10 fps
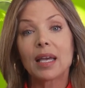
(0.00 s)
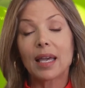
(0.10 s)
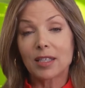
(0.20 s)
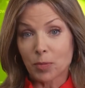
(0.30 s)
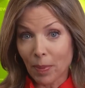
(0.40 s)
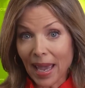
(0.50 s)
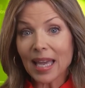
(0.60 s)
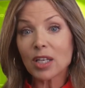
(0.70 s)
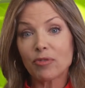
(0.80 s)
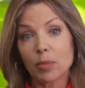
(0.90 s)
is
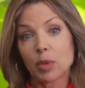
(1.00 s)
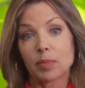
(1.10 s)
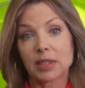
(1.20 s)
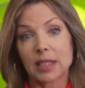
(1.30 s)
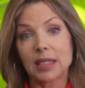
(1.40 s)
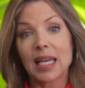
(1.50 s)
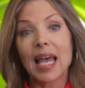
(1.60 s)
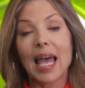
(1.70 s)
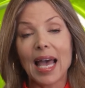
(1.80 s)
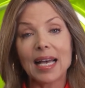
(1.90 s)
banned from Wimbledon,
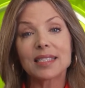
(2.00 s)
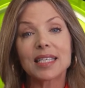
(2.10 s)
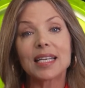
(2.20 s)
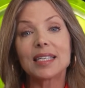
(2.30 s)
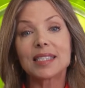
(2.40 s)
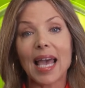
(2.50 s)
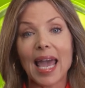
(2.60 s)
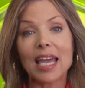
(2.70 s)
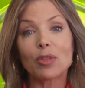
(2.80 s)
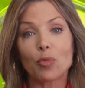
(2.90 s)
as is
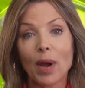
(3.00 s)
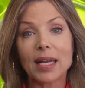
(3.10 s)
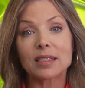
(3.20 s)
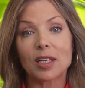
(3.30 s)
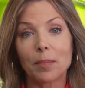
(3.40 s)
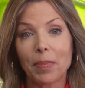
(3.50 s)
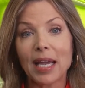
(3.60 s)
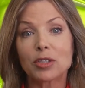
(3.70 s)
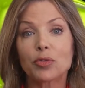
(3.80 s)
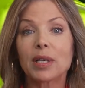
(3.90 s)
8th-ranked
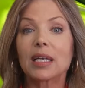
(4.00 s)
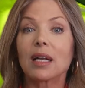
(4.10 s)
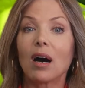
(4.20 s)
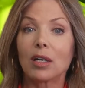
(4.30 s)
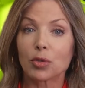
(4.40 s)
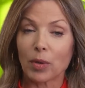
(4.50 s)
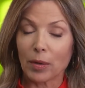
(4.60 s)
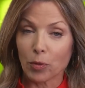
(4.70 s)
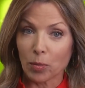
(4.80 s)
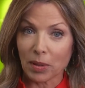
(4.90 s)
compatriot Andre
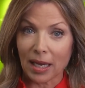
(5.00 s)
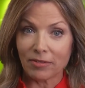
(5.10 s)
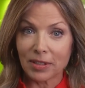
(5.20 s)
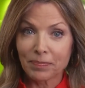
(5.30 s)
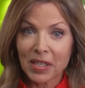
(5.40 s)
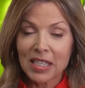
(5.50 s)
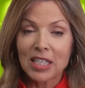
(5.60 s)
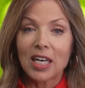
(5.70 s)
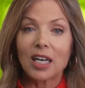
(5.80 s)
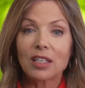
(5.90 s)
Rublev.
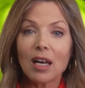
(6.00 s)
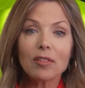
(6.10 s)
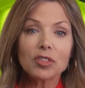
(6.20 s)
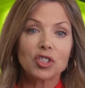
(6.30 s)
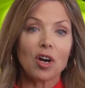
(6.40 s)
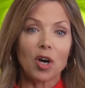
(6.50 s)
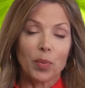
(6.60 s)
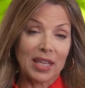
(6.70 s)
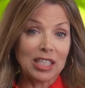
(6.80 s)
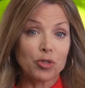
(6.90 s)
Another star
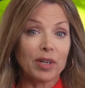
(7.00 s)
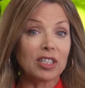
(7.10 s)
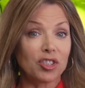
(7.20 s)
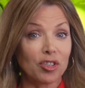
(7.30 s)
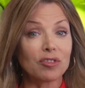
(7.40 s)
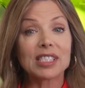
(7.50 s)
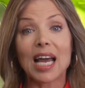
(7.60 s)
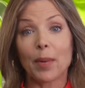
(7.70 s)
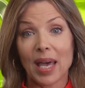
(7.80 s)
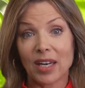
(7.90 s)
with injury concerns
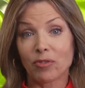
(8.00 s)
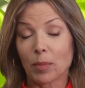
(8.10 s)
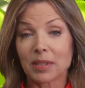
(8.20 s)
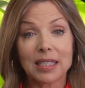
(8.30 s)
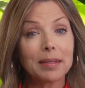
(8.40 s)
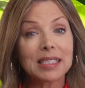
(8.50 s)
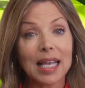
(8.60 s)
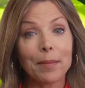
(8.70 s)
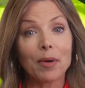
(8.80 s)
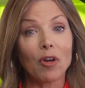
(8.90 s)
now ahead of Wimbledon is
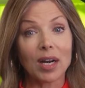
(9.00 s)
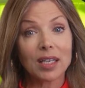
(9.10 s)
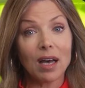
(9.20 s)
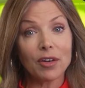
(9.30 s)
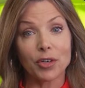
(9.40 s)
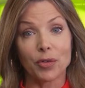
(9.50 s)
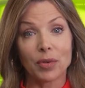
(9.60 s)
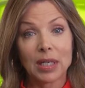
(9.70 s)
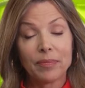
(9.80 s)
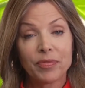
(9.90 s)
Emma Raducanu.
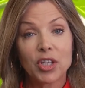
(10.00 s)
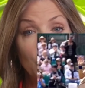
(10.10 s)
The